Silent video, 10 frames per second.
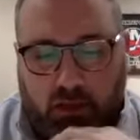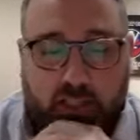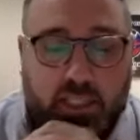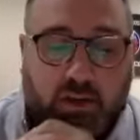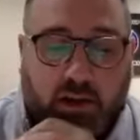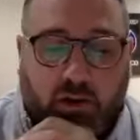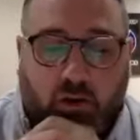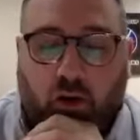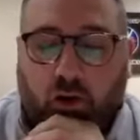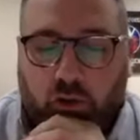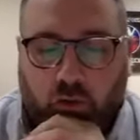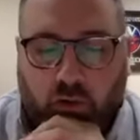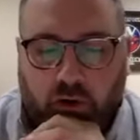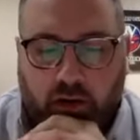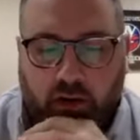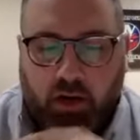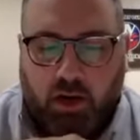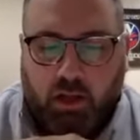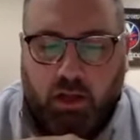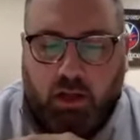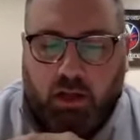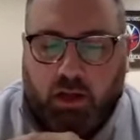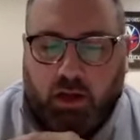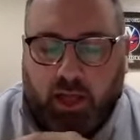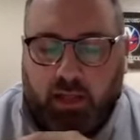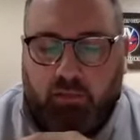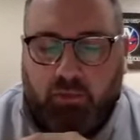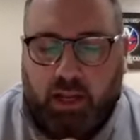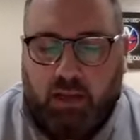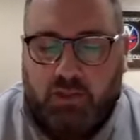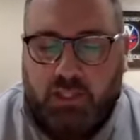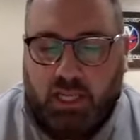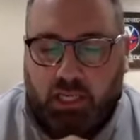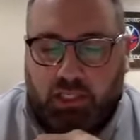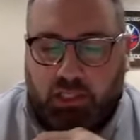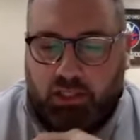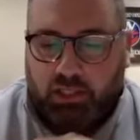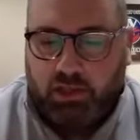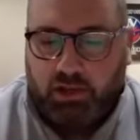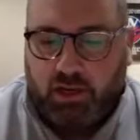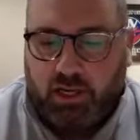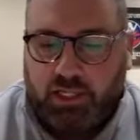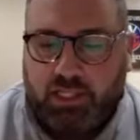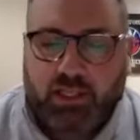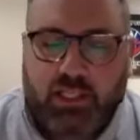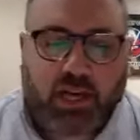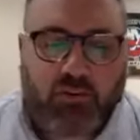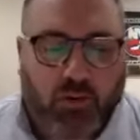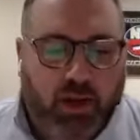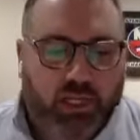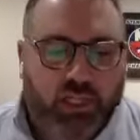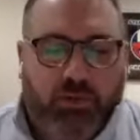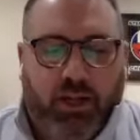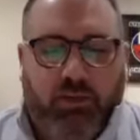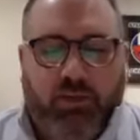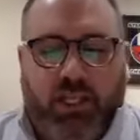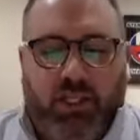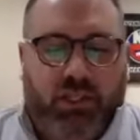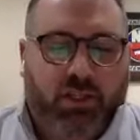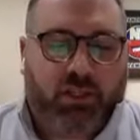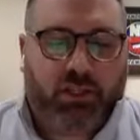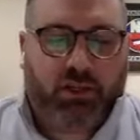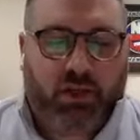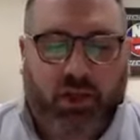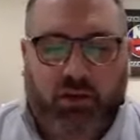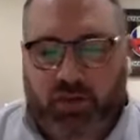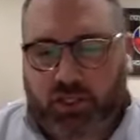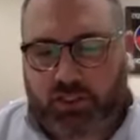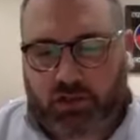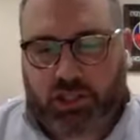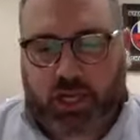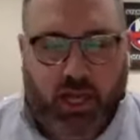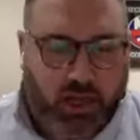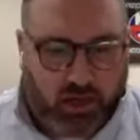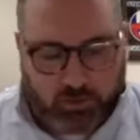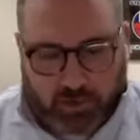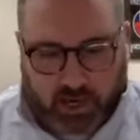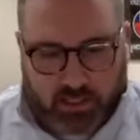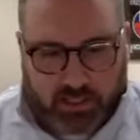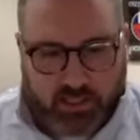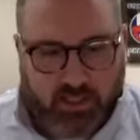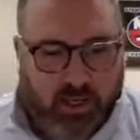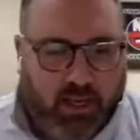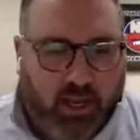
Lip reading: consider how Hall and Horde and the reading of stages of concern, and discuss several ways you might use stages of concern in your research and in your practice.